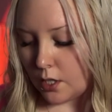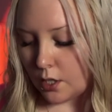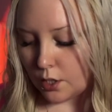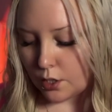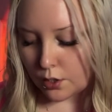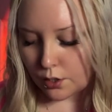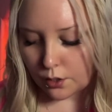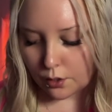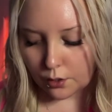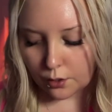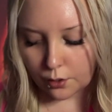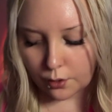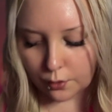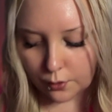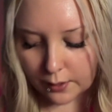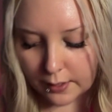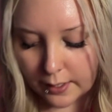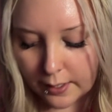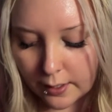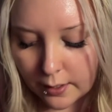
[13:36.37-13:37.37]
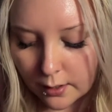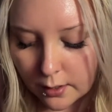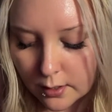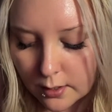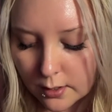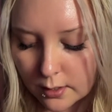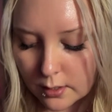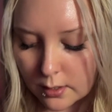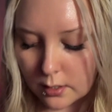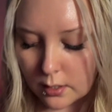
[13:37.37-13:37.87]
So
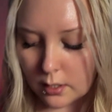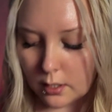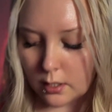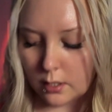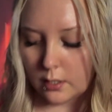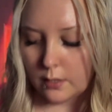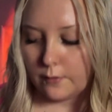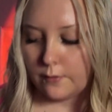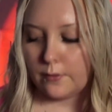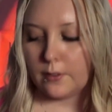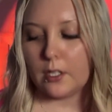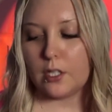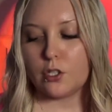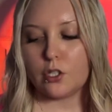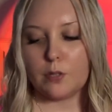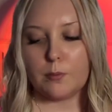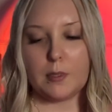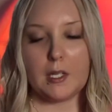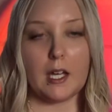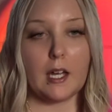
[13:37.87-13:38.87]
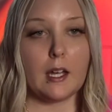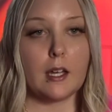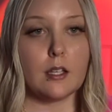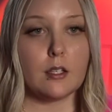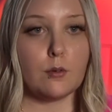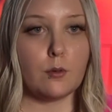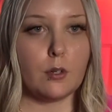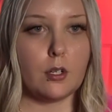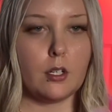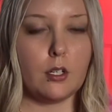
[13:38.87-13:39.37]
next, to finish up the eyes,
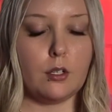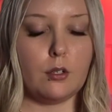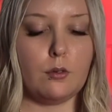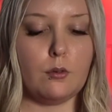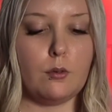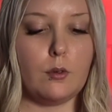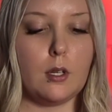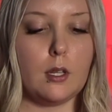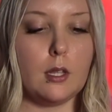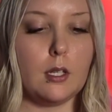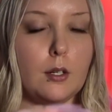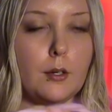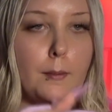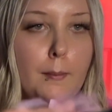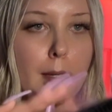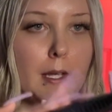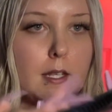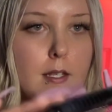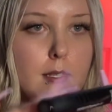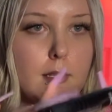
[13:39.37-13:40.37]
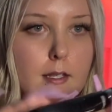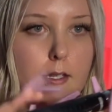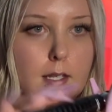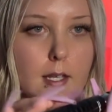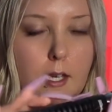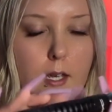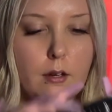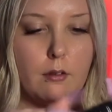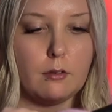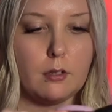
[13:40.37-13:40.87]
we're going to do a little
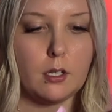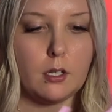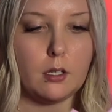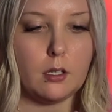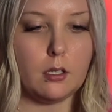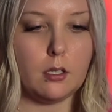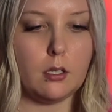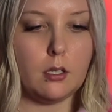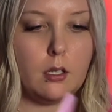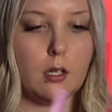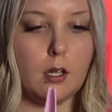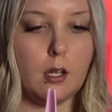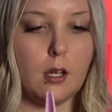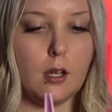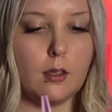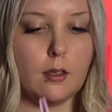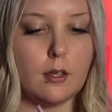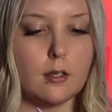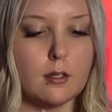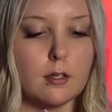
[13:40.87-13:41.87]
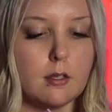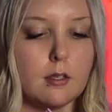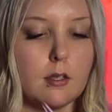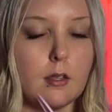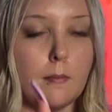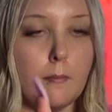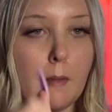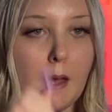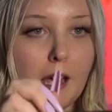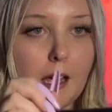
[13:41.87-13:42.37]
mascara. This is the
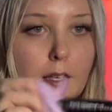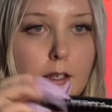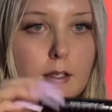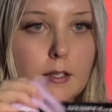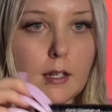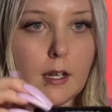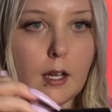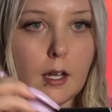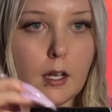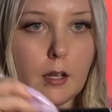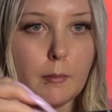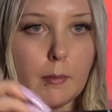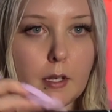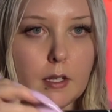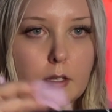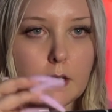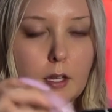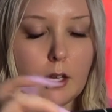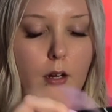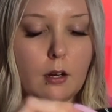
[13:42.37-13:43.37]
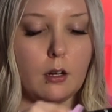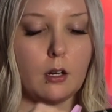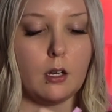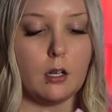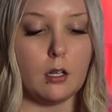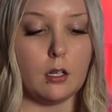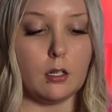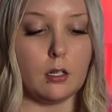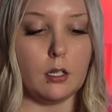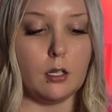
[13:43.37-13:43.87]
MAC Stack mascara,
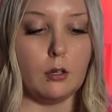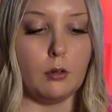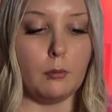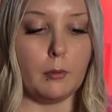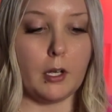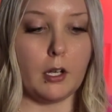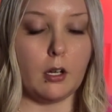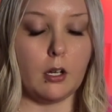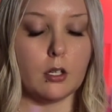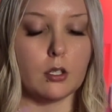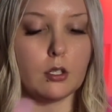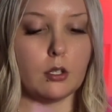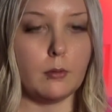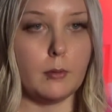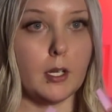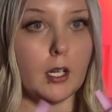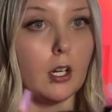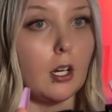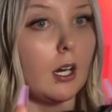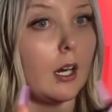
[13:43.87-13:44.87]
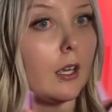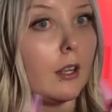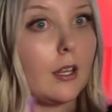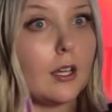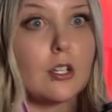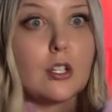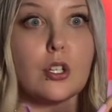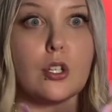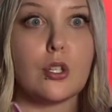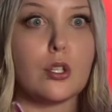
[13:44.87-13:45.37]
and it, oh my gosh, it'll make your
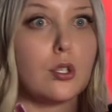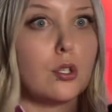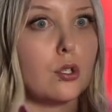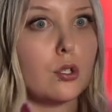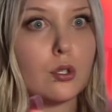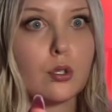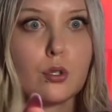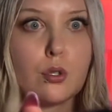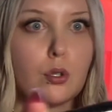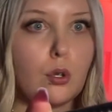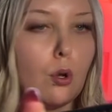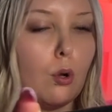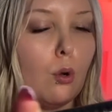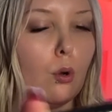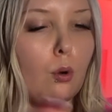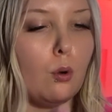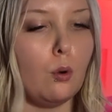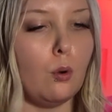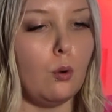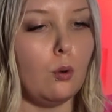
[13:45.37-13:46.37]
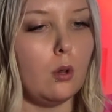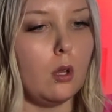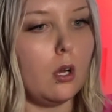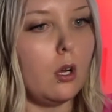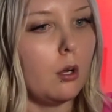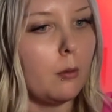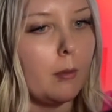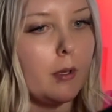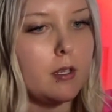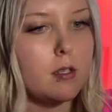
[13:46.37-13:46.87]
eyelashes so
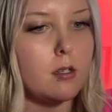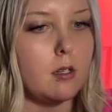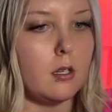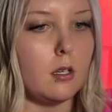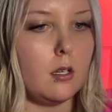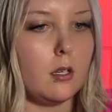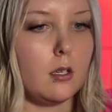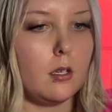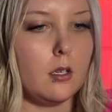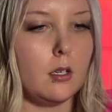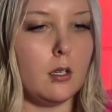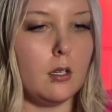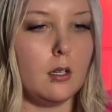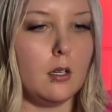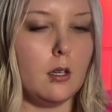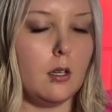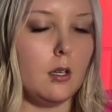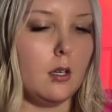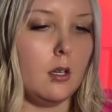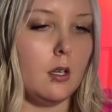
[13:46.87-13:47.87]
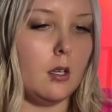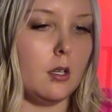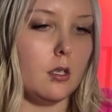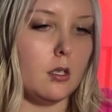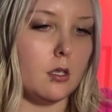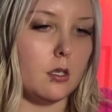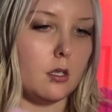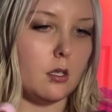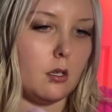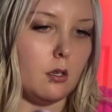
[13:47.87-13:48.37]
long, bestie.
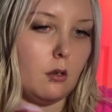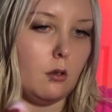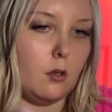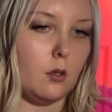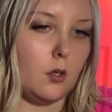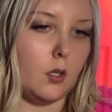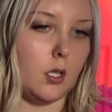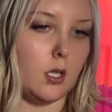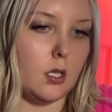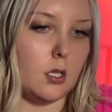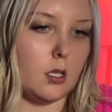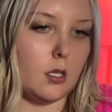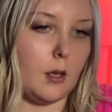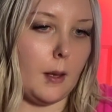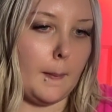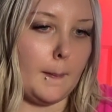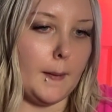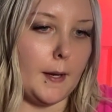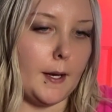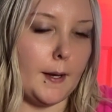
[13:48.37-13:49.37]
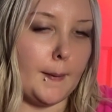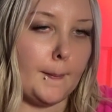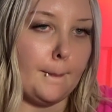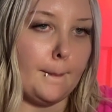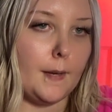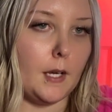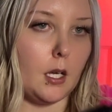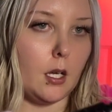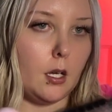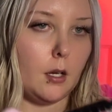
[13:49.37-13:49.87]
So let's pump
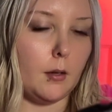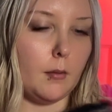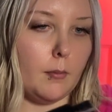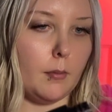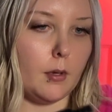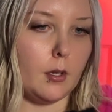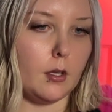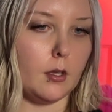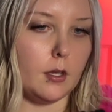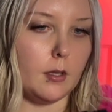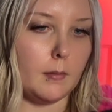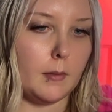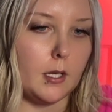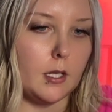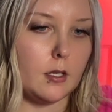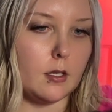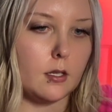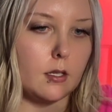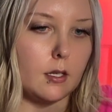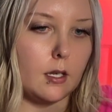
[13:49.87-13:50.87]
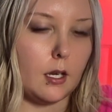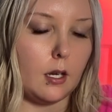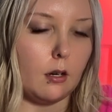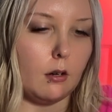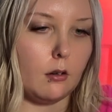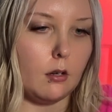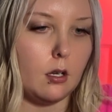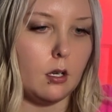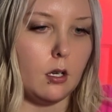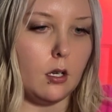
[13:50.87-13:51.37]
up the
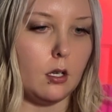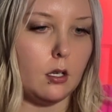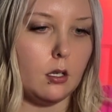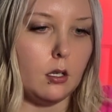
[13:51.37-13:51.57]
mascara